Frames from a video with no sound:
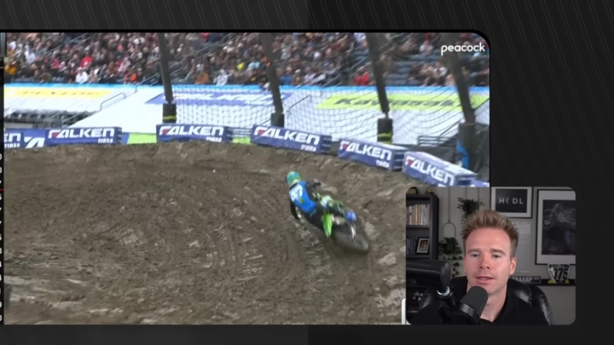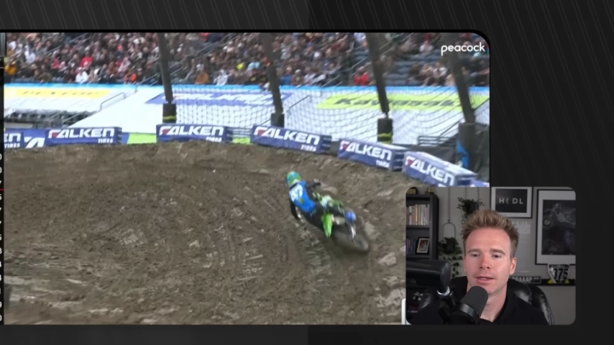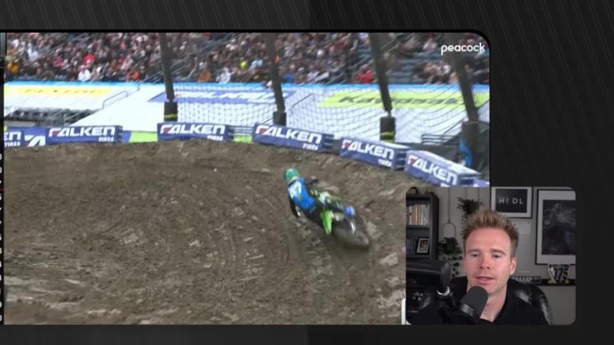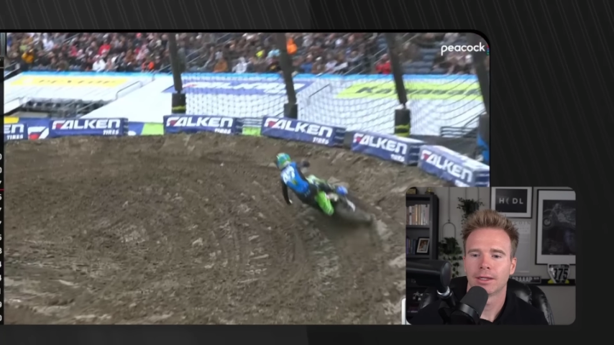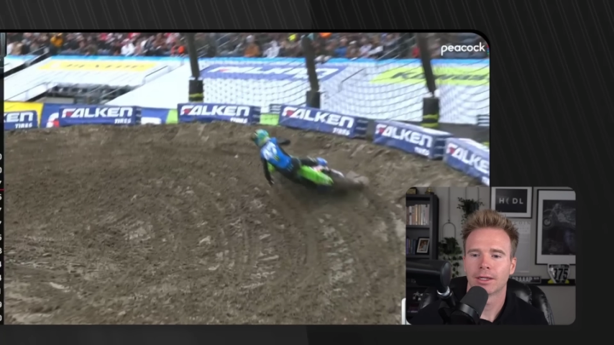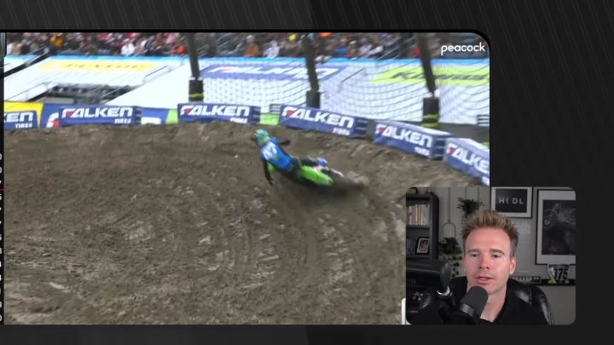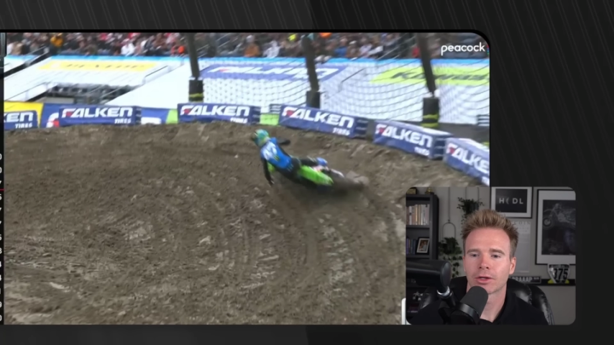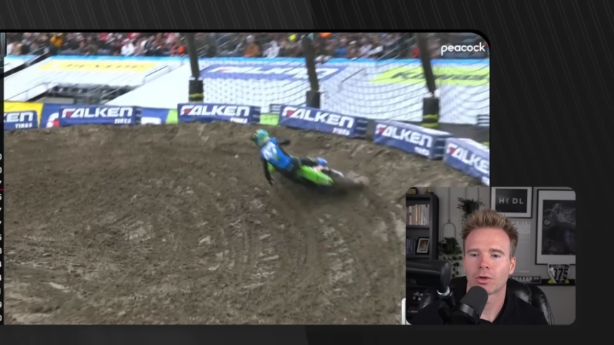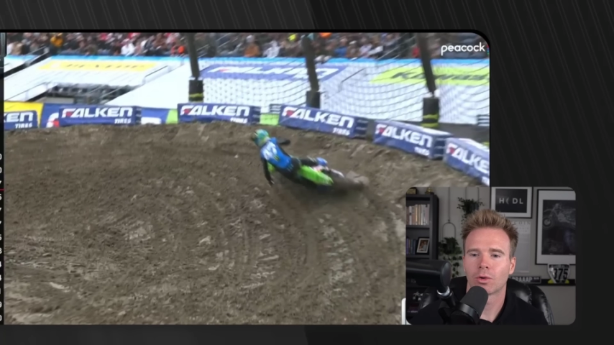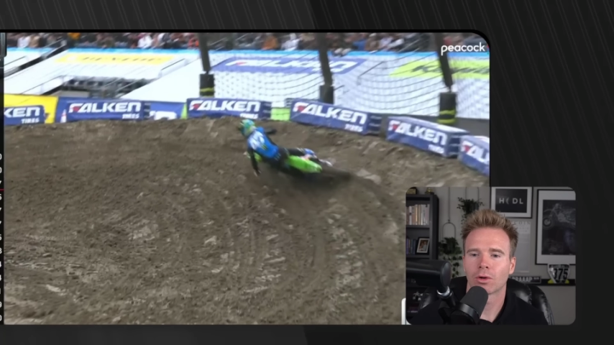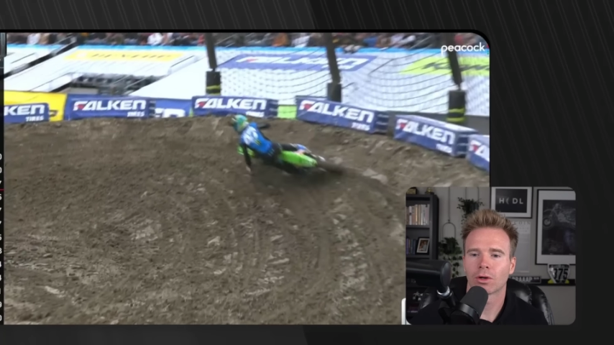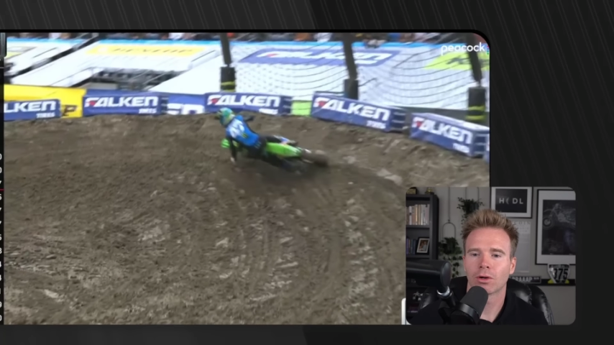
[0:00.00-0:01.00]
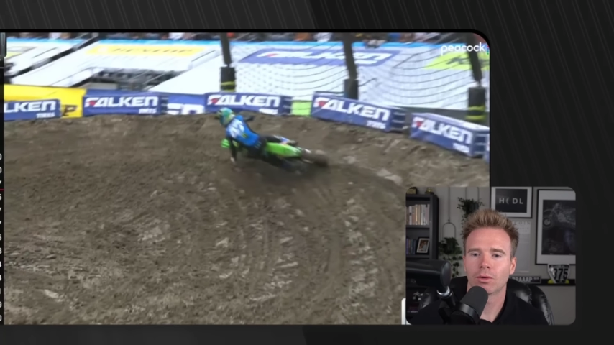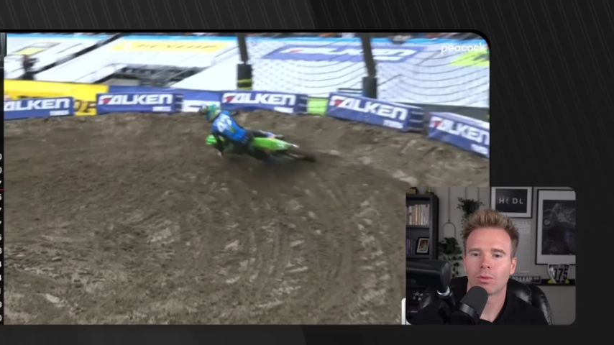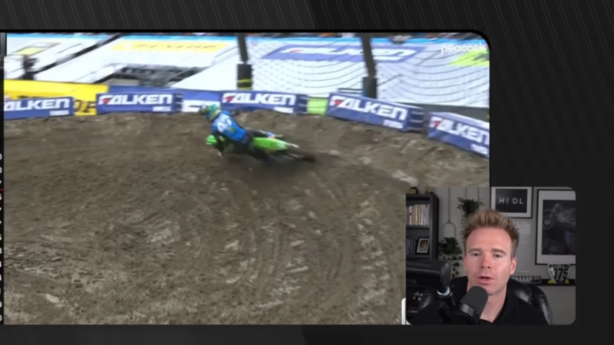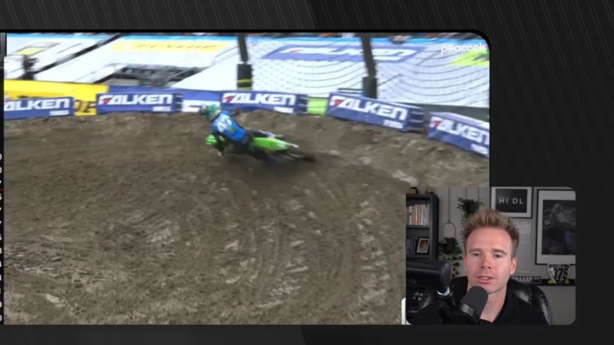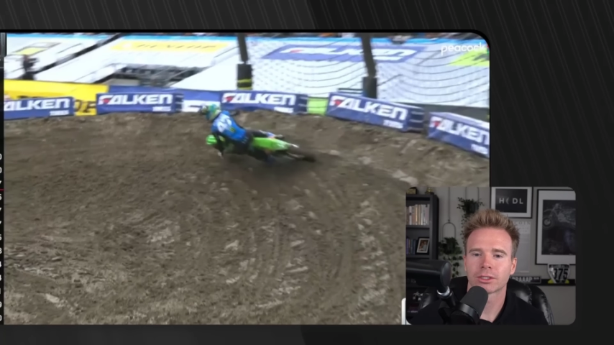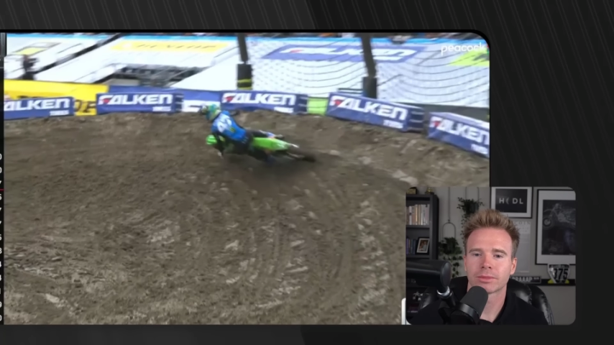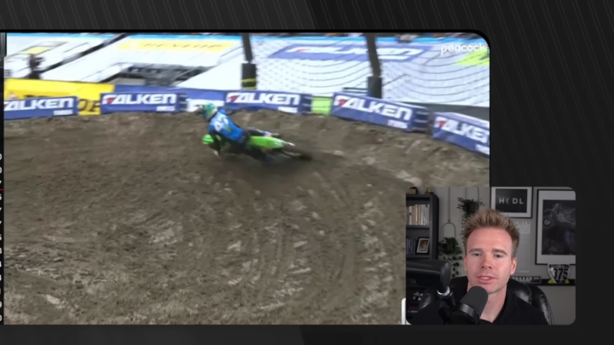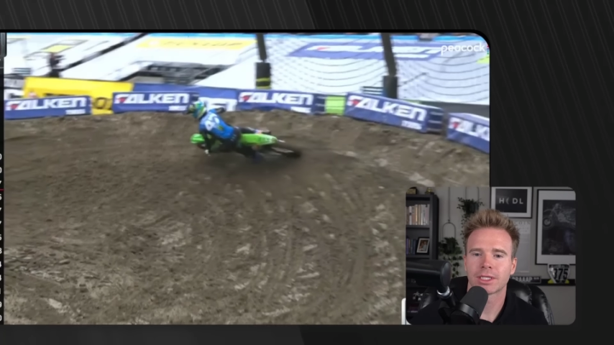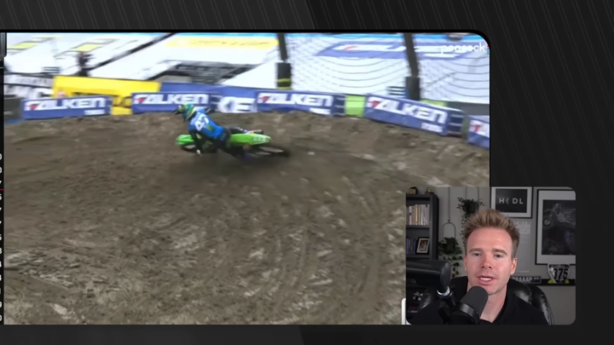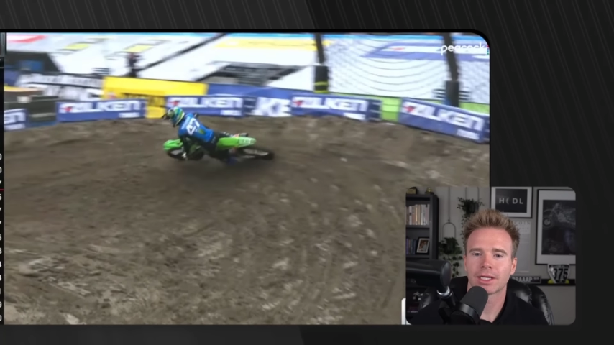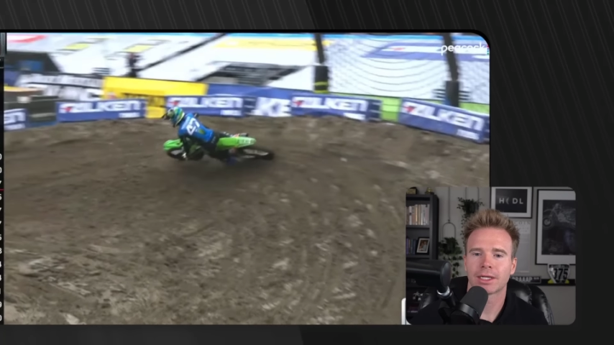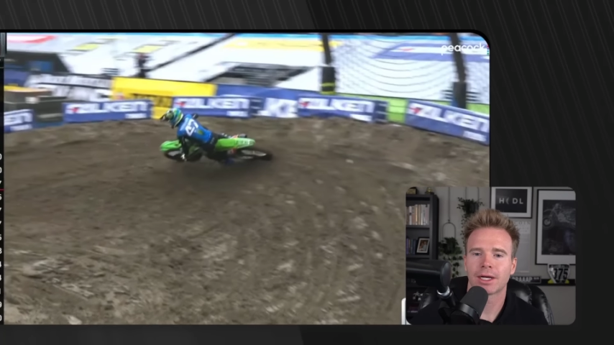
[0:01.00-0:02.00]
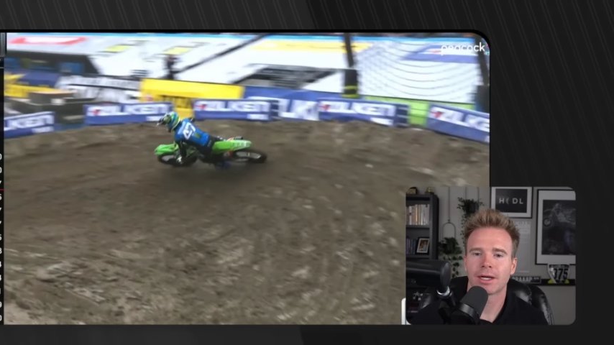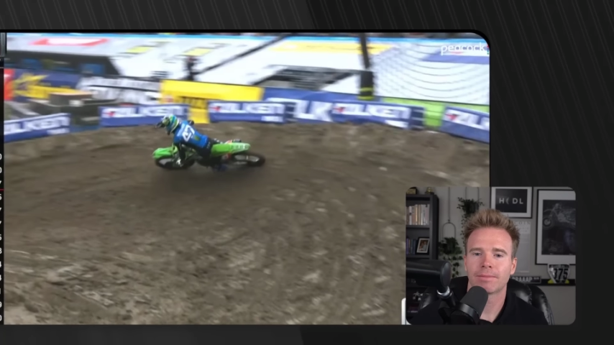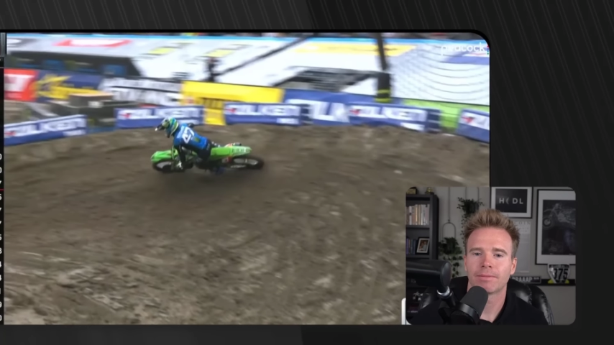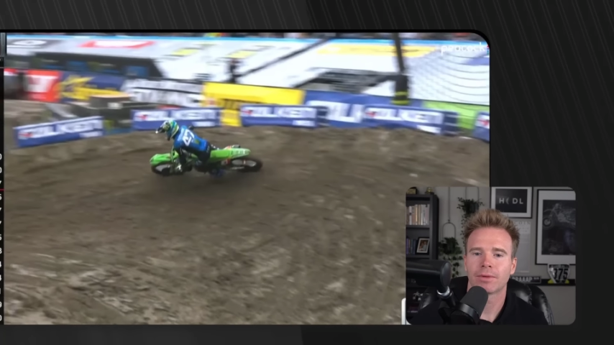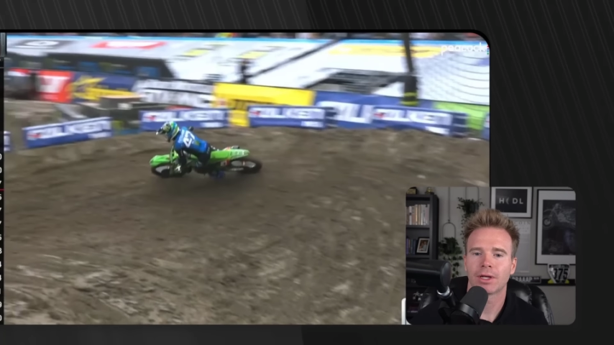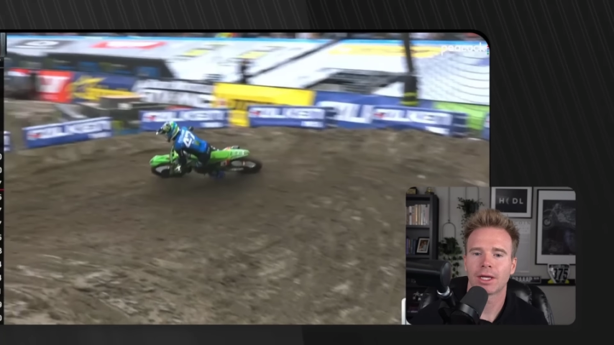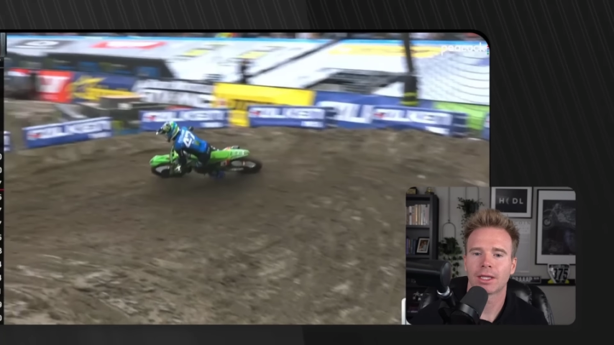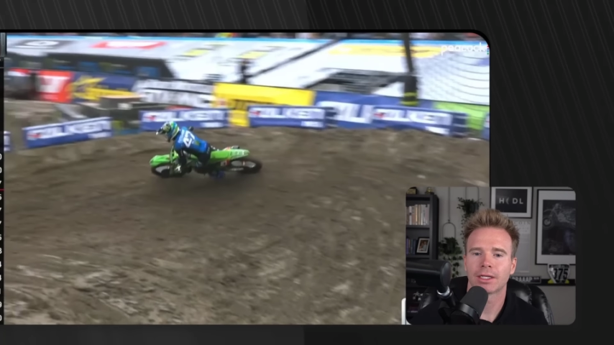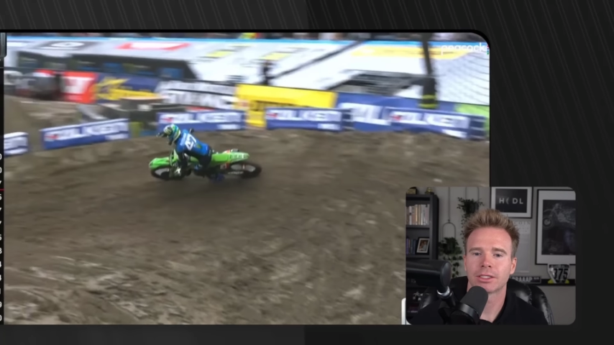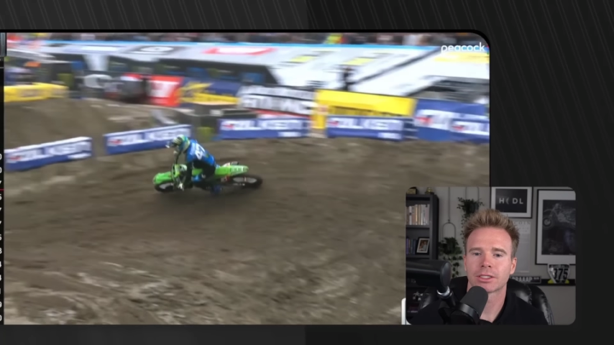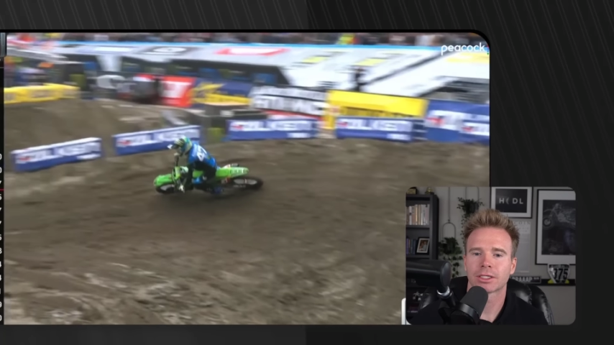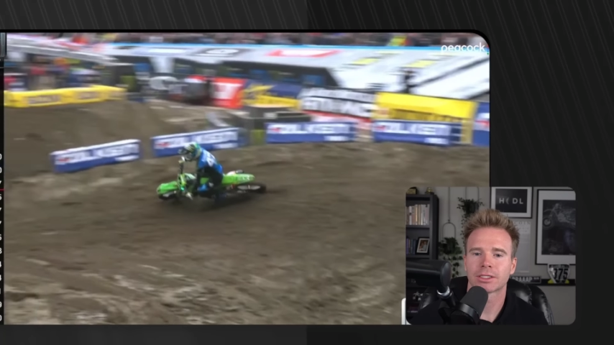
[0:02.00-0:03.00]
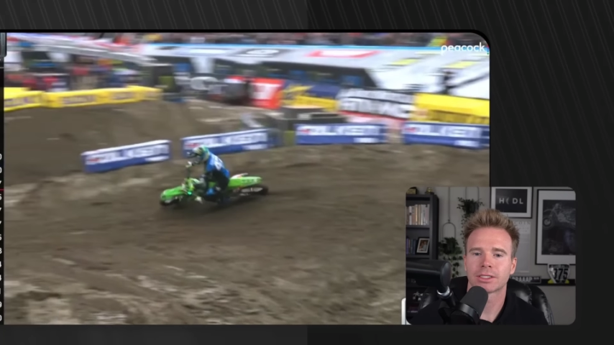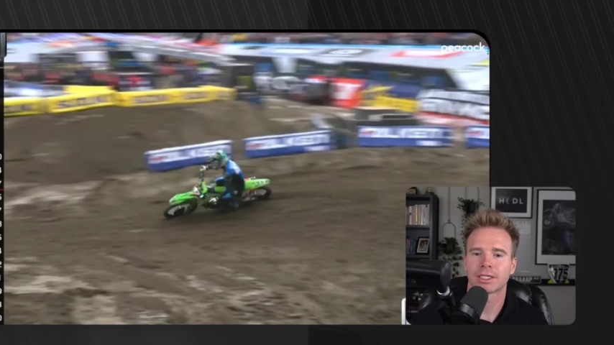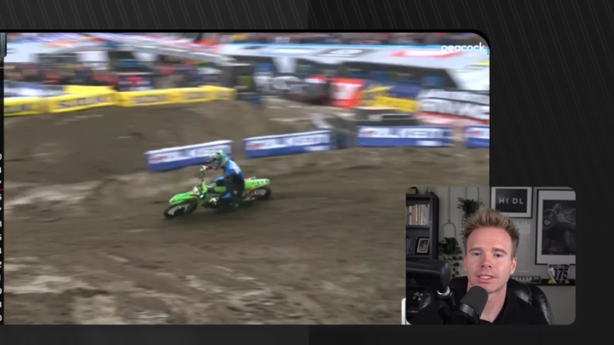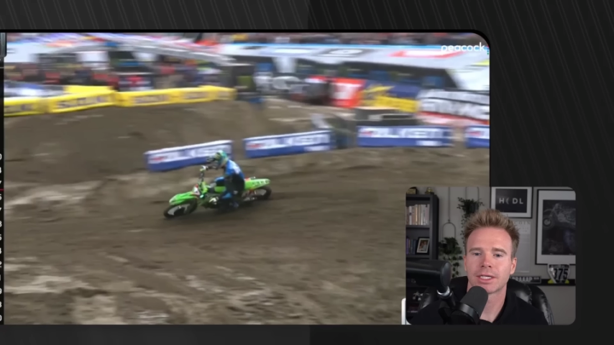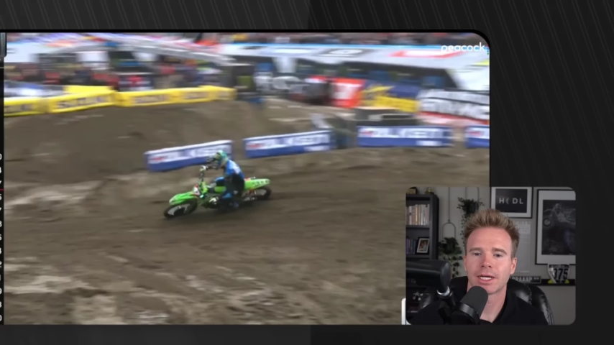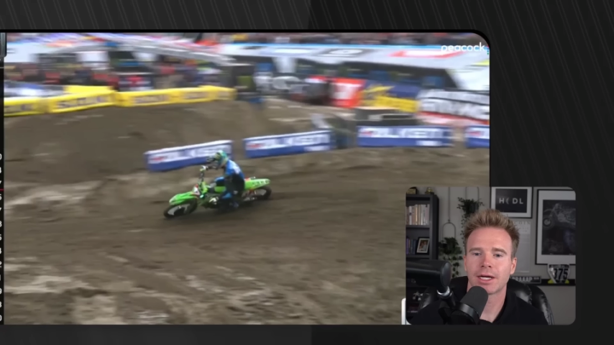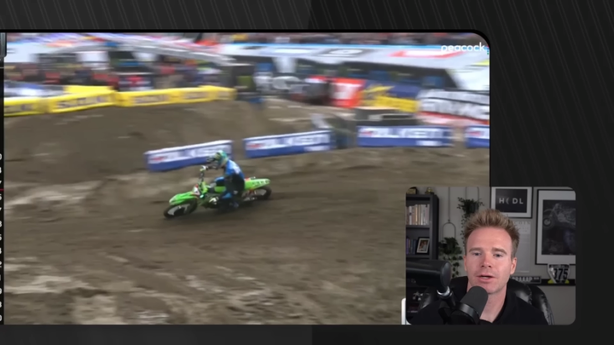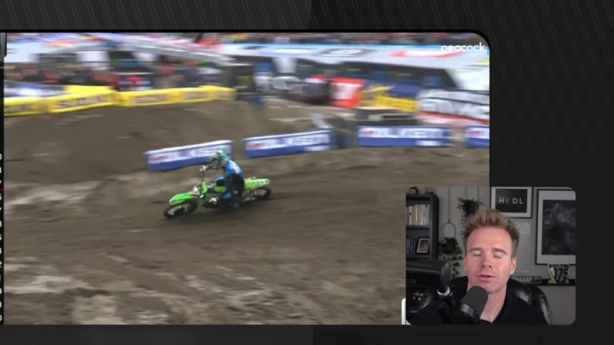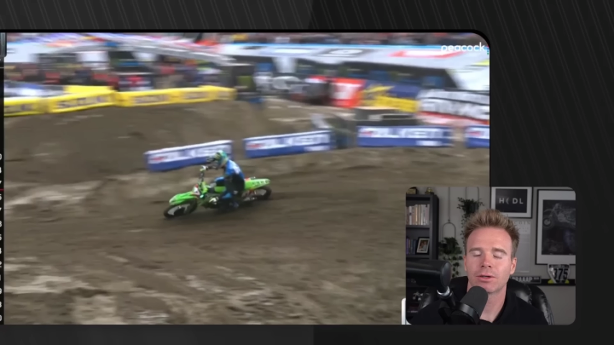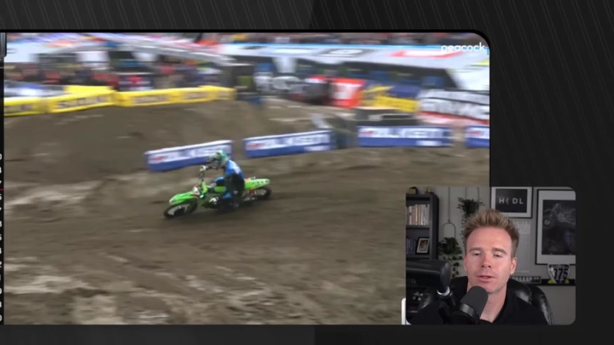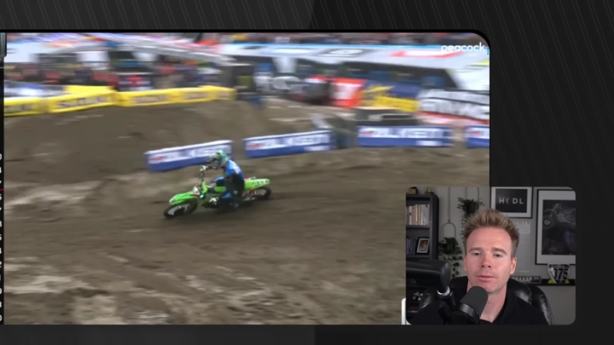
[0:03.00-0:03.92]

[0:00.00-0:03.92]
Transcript: Another corner, watch him stand up, and then he's gonna sit down.